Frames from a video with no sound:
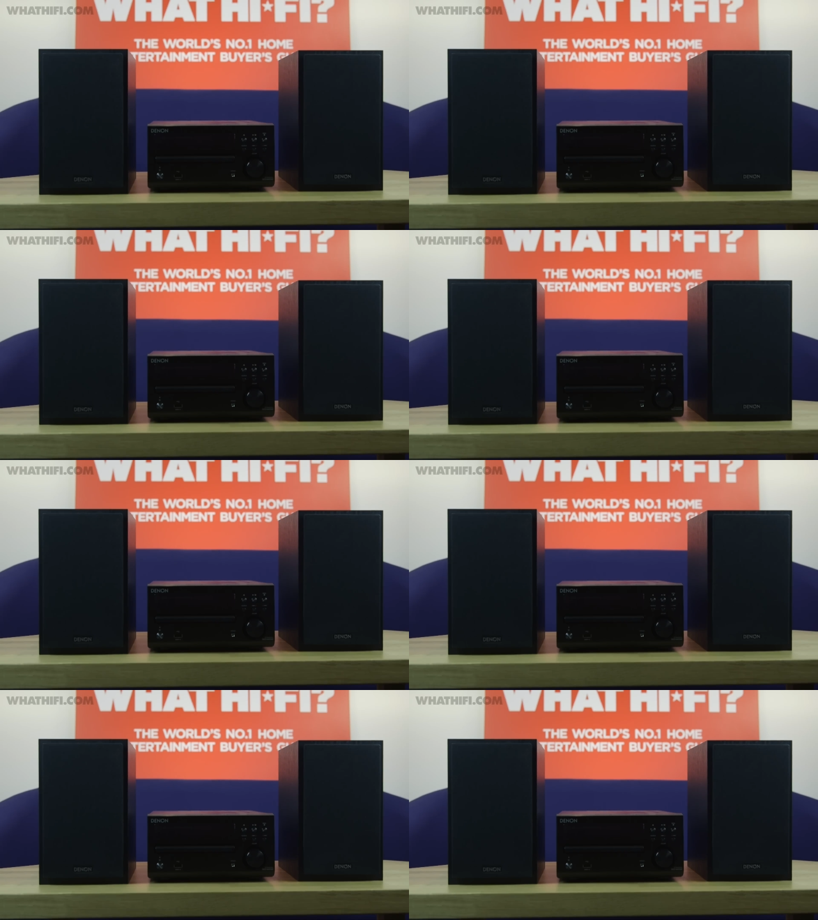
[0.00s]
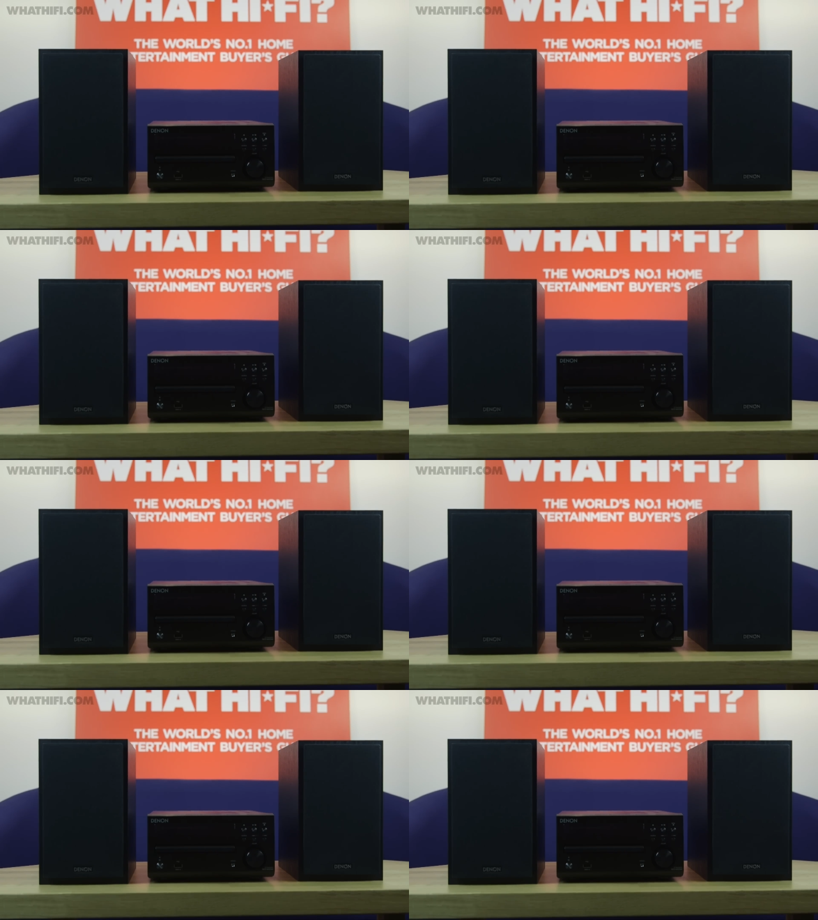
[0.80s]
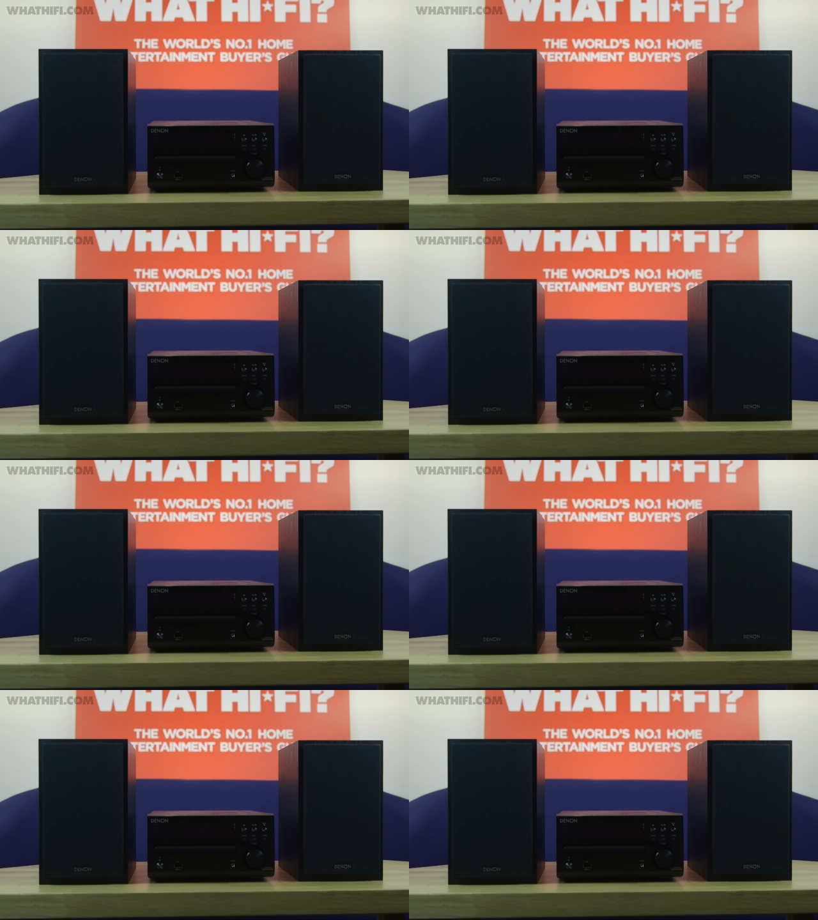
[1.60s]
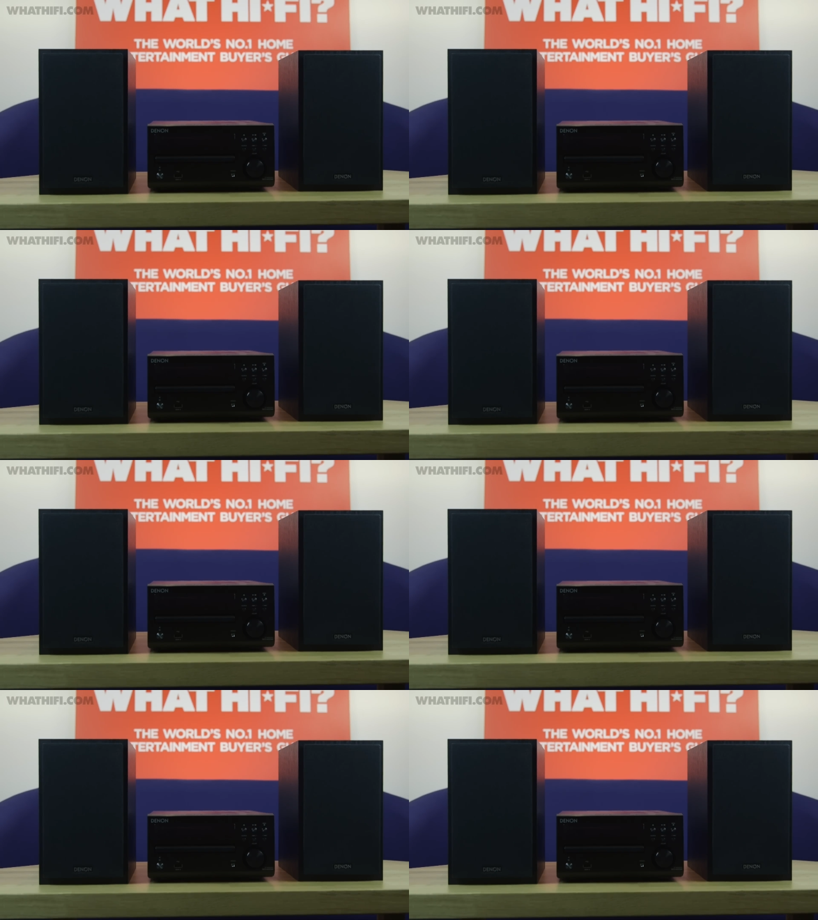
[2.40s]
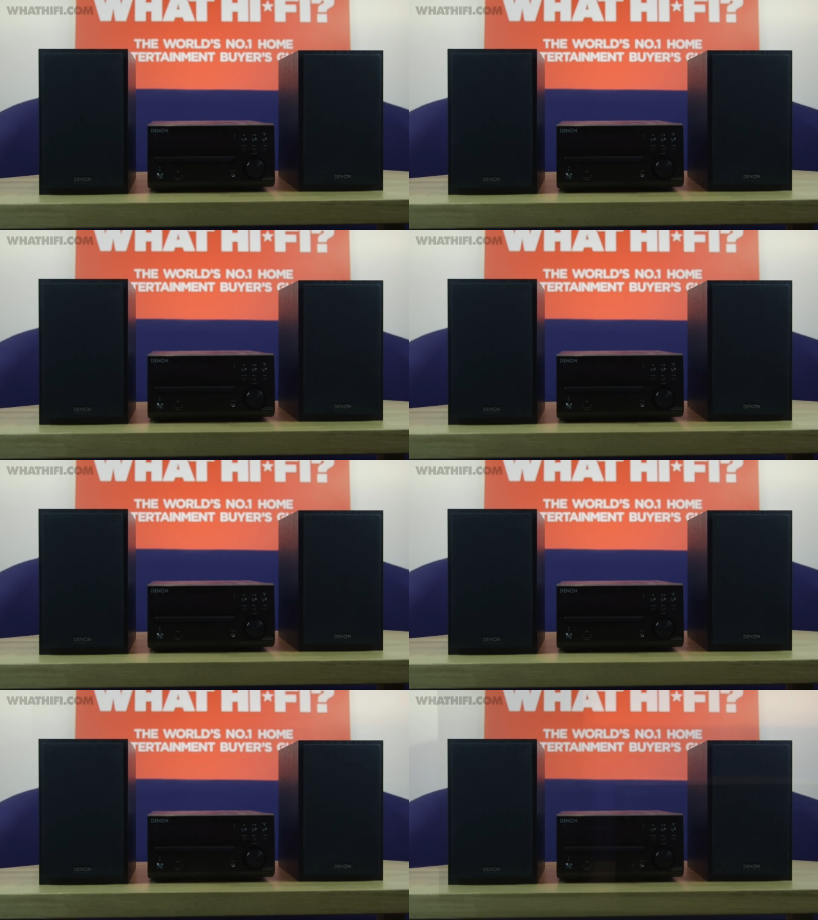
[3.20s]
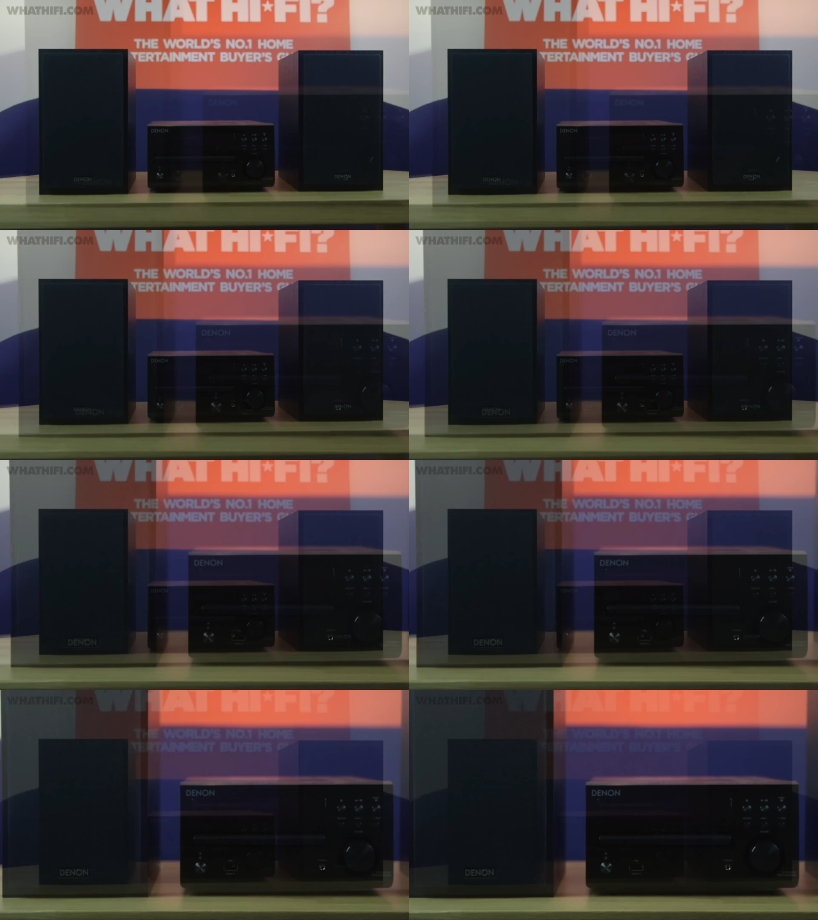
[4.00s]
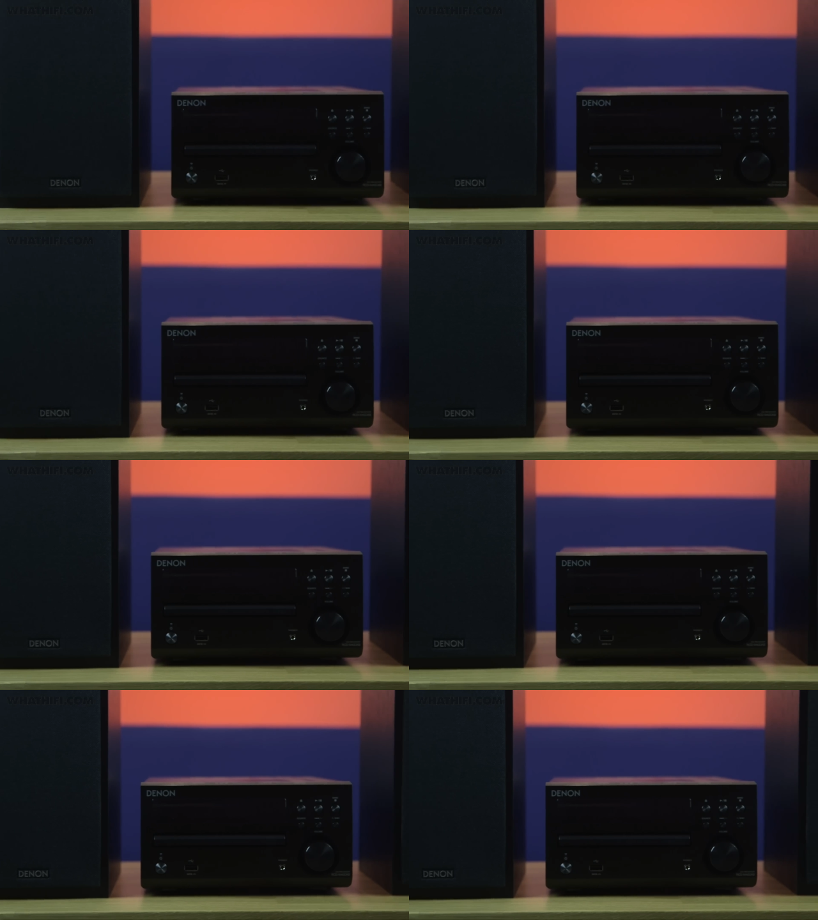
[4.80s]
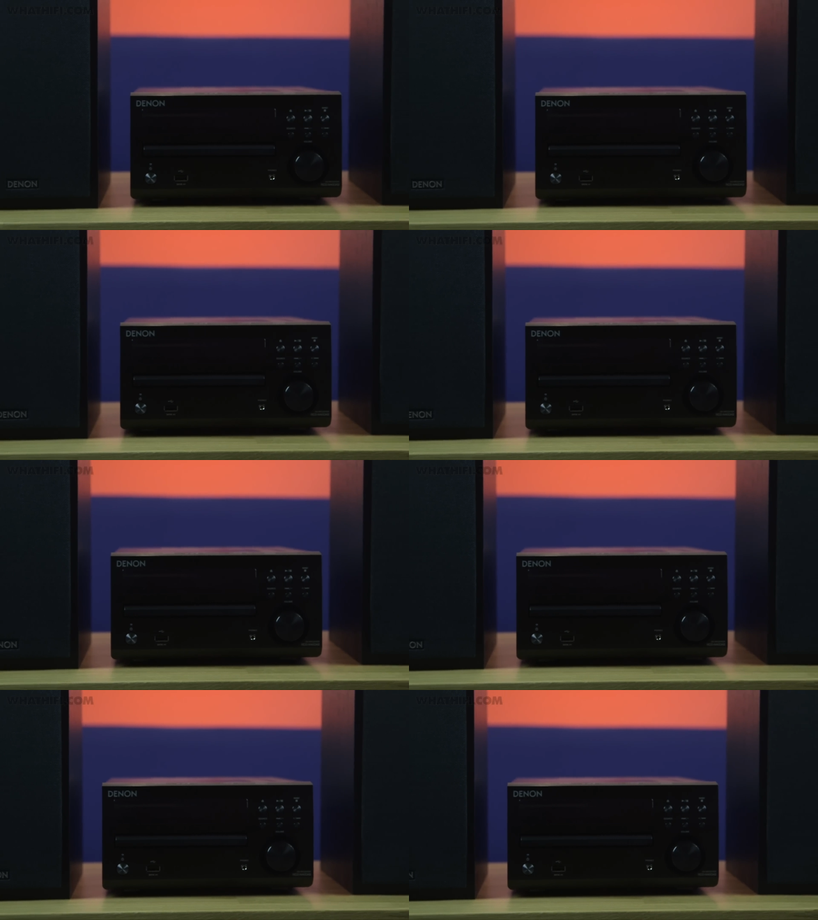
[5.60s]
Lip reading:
Nobody's mouth can be seen.